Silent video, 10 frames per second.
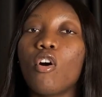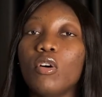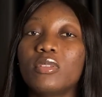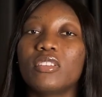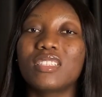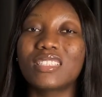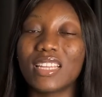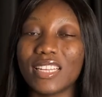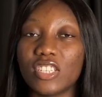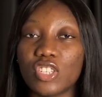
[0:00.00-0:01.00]
all the
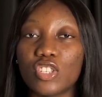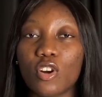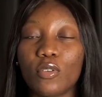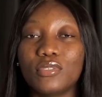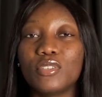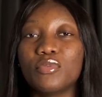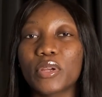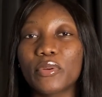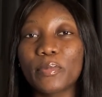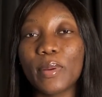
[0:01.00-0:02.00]
stages of the
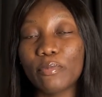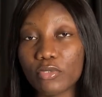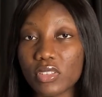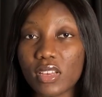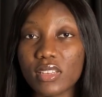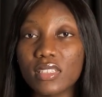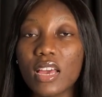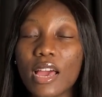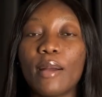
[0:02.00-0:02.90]
recruitment process.